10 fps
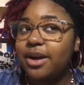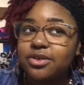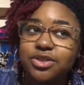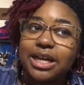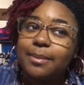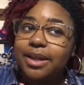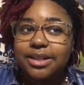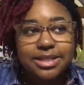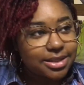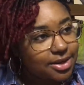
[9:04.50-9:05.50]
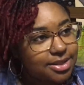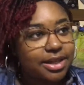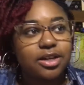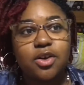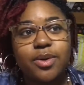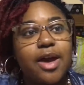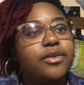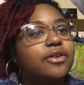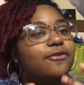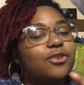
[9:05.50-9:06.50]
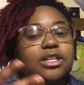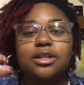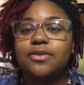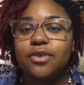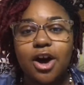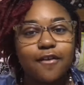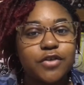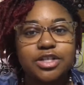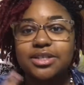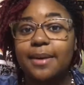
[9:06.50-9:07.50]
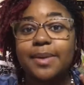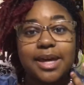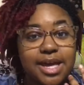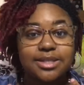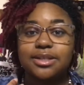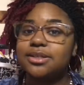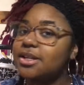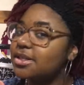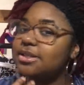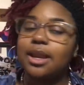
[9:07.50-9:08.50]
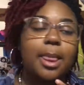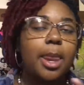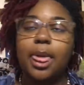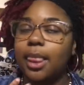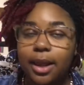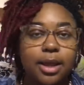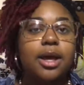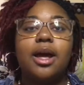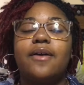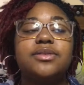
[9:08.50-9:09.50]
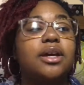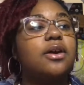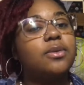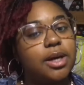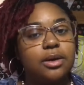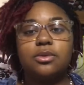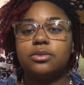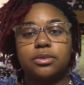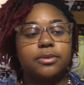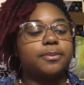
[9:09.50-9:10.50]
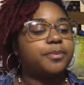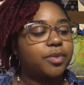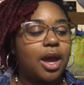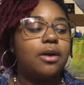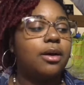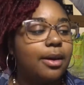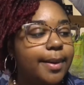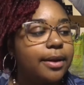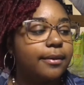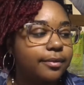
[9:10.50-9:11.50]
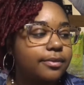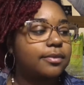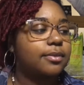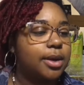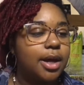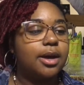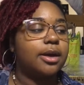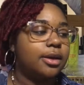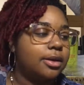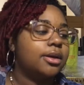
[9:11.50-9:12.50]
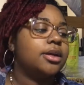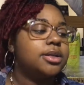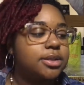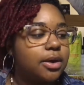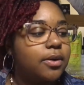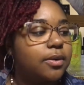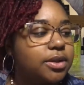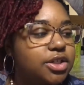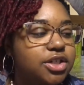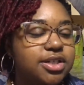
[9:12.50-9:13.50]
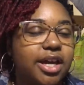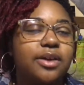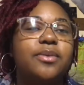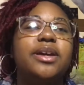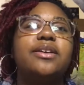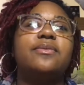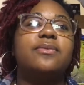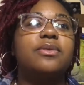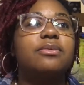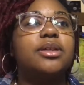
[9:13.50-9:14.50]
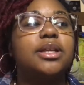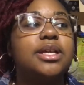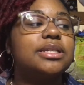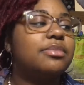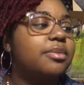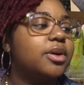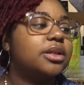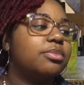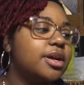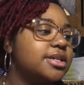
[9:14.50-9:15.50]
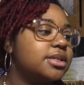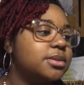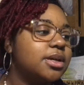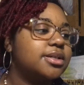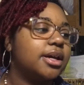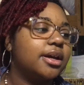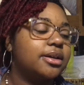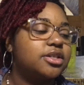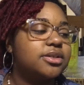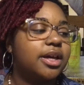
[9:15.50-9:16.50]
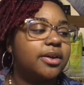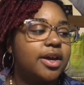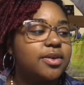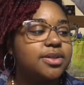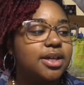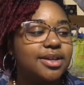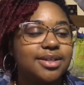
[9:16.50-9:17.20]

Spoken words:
Why don't you come out this Thursday? We having a free dinner for all first-time guests. And I was like, okay, cool. I'll come out. Okay. So then she's like, we really need some people on the praise team too. She was like, can you sing?